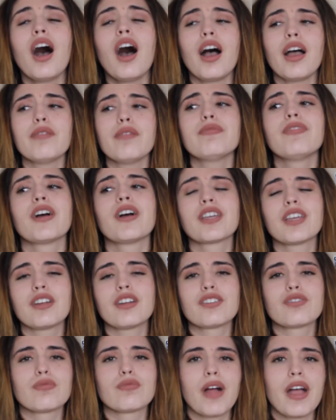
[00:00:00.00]
I'm
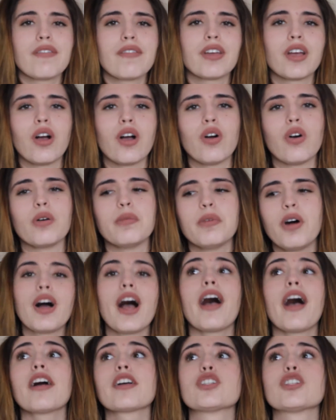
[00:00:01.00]
fucking driving home.
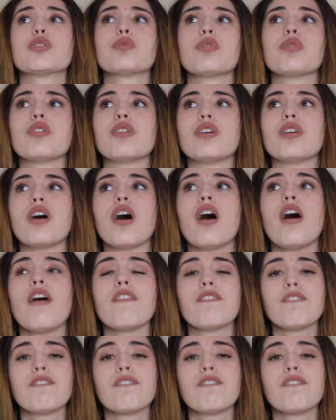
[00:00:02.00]
Actual